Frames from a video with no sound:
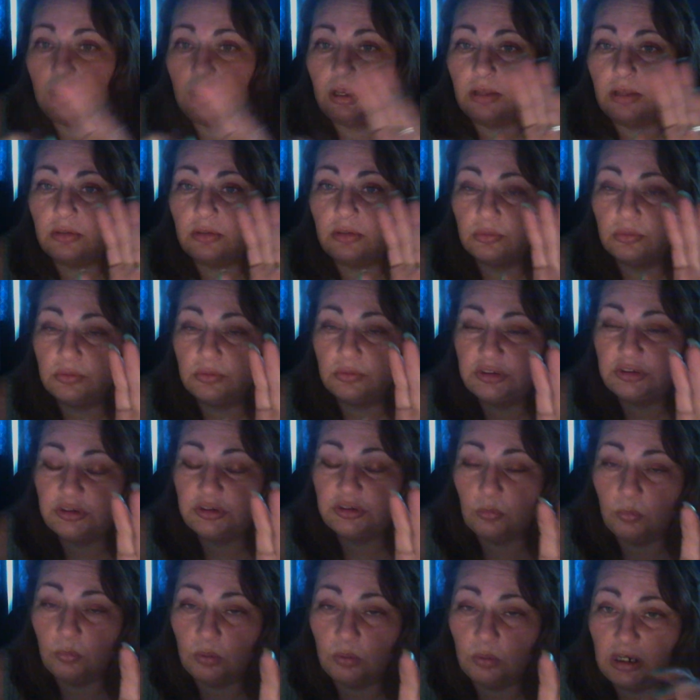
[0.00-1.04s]
The
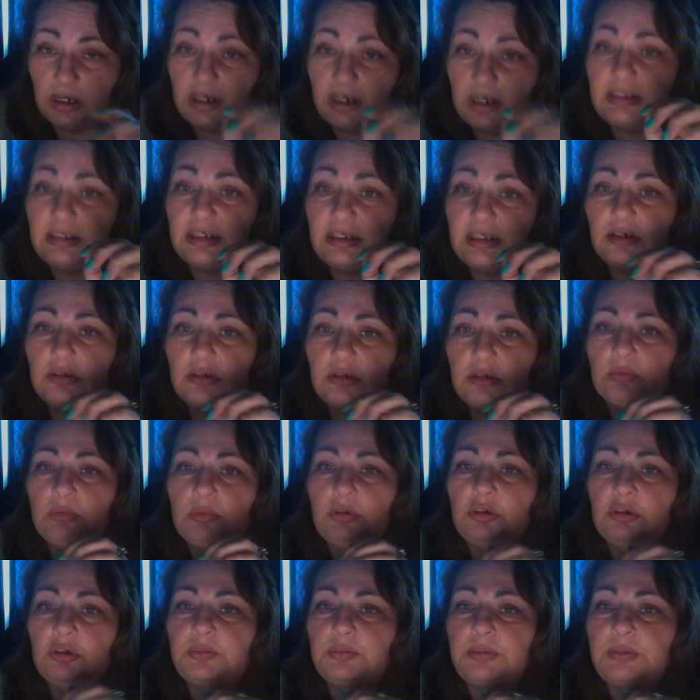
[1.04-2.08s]
reason why they are the
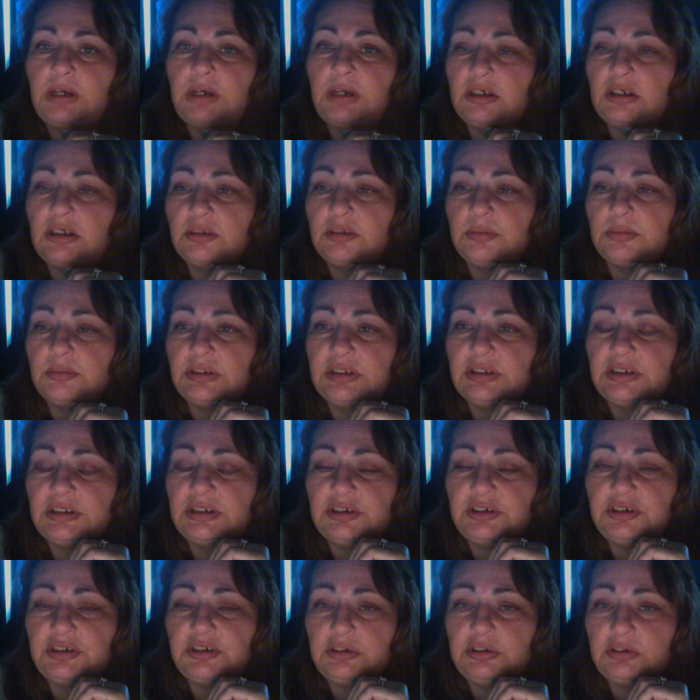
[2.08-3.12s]
worst possible thing
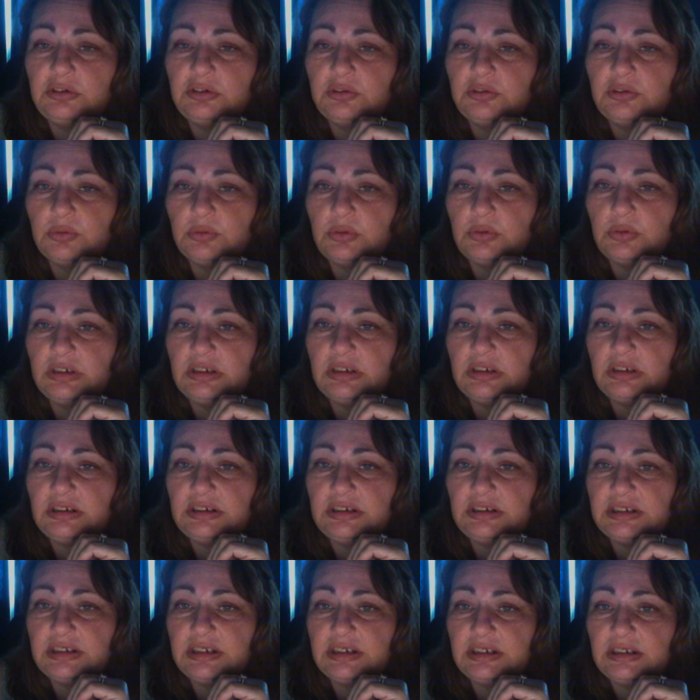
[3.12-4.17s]
to use for oily
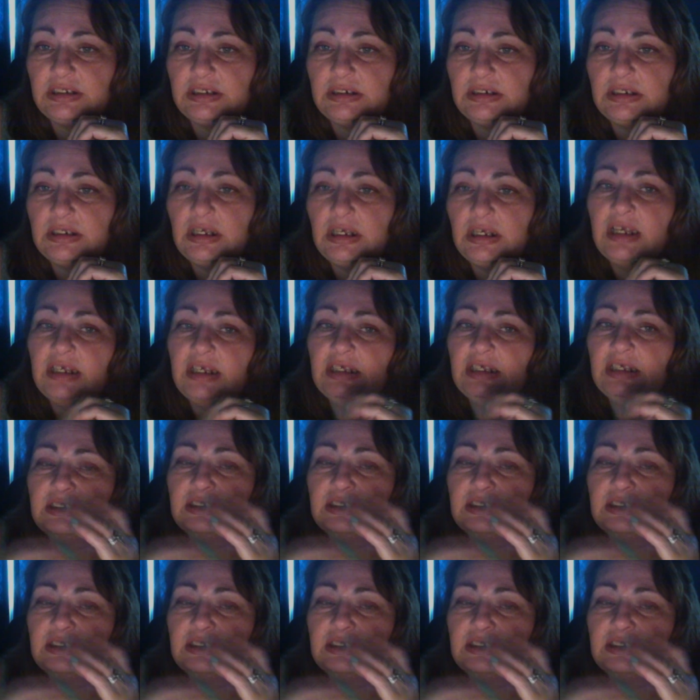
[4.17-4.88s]
skin is